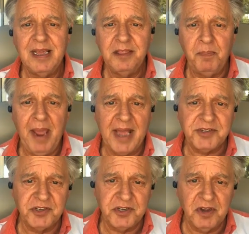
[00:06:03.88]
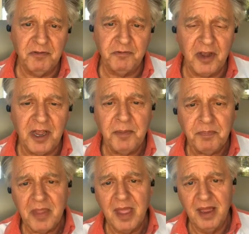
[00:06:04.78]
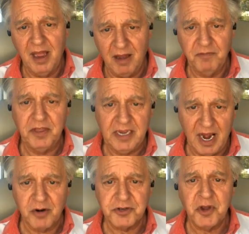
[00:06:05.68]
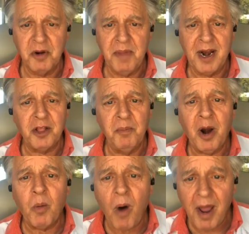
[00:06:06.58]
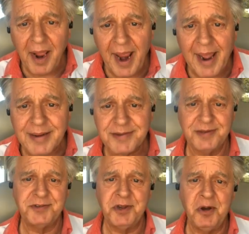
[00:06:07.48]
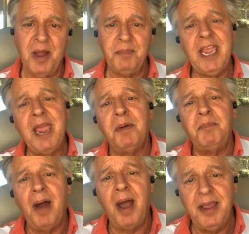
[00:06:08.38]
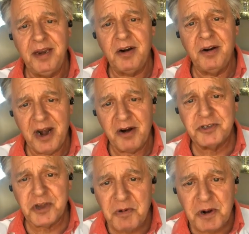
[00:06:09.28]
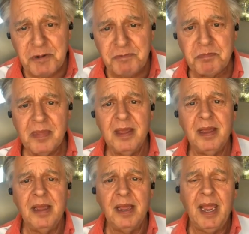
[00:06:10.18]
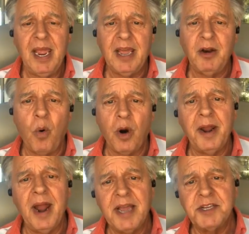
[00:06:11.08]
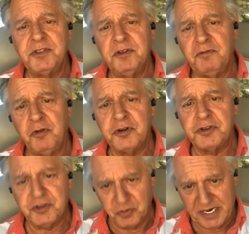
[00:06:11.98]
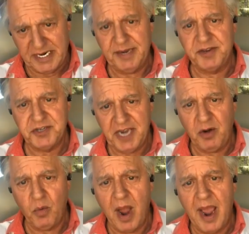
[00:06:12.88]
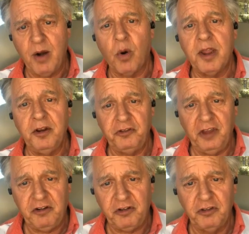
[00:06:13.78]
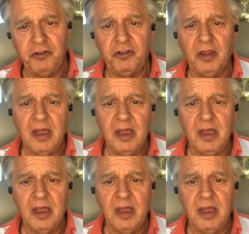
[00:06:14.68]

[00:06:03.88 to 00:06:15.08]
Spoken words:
the passage of the Arizona Medical Marijuana Act. So I became a pioneer in Arizona and organized the first 3 statewide organizations,